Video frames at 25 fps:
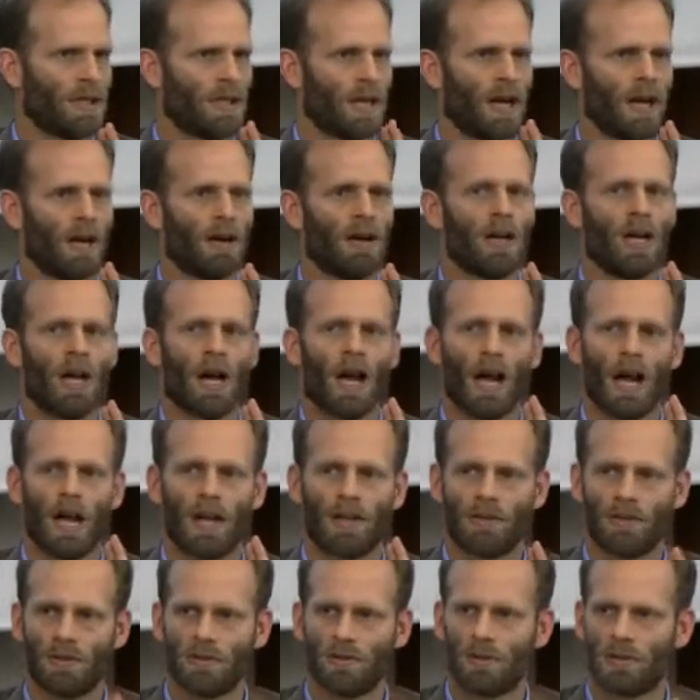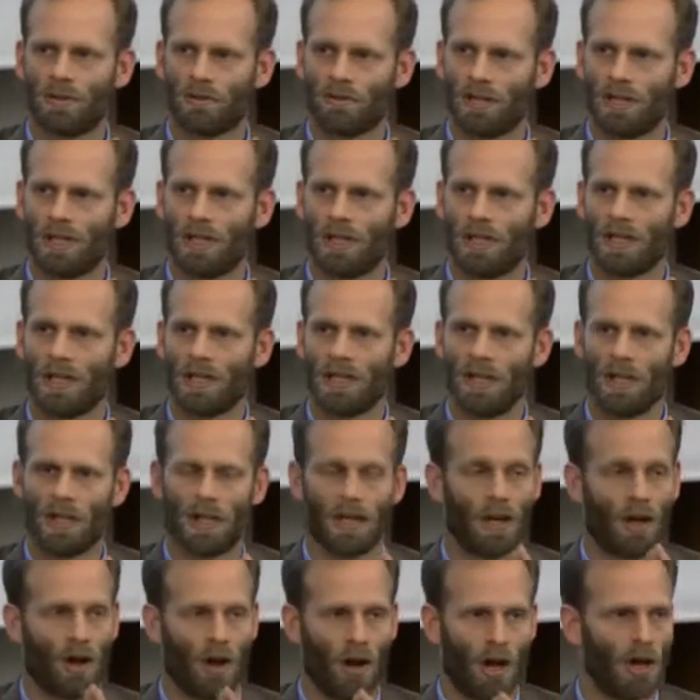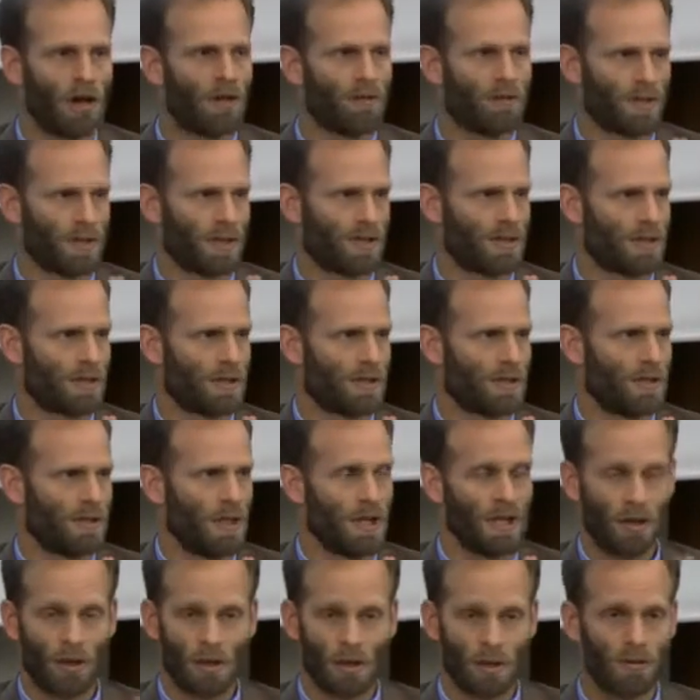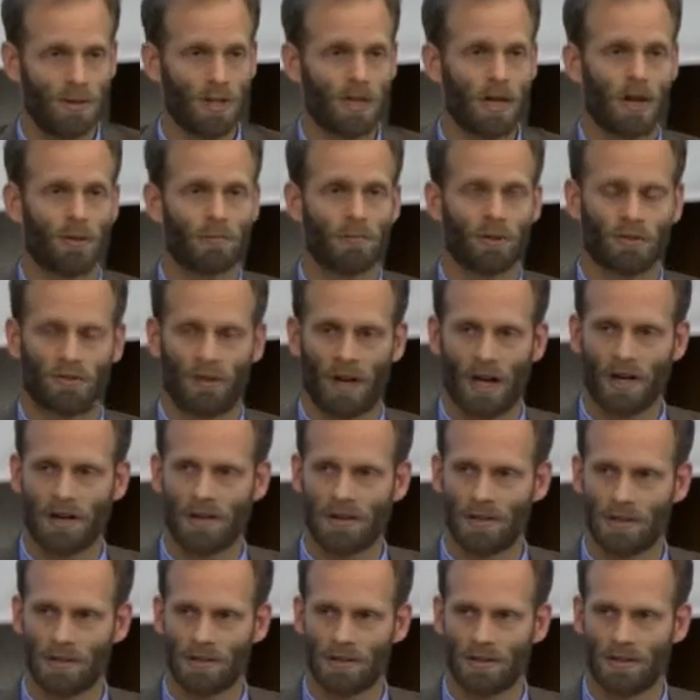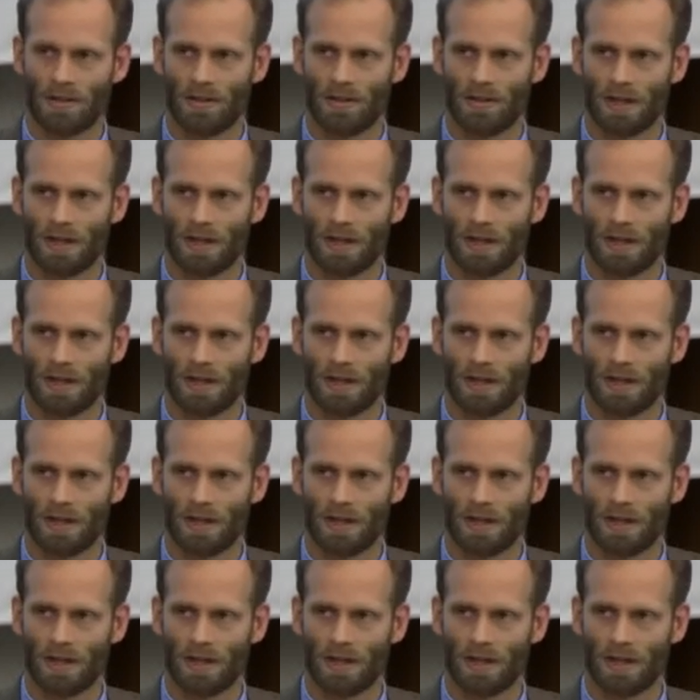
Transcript: Now, I do agree that all of us, including our providers,